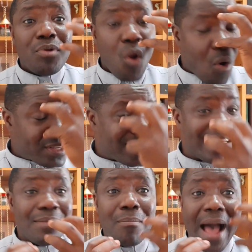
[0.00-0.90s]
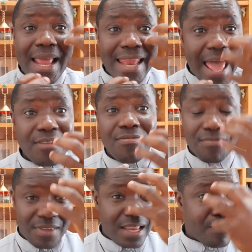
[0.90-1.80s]
blocks in my
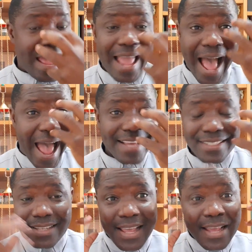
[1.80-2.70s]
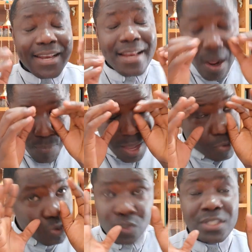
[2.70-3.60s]
life, in my eyes, then I'll be
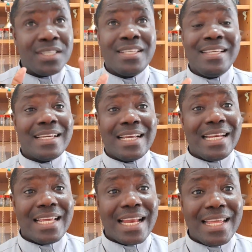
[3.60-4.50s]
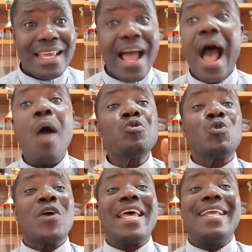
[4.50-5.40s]
able to see clearly how
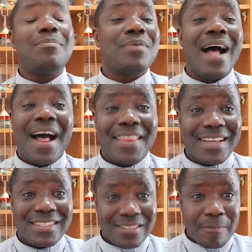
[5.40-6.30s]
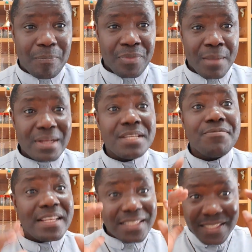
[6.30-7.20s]
to help others. But
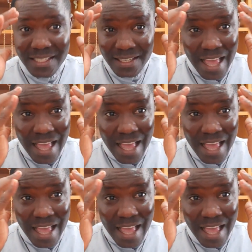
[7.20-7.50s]
if I still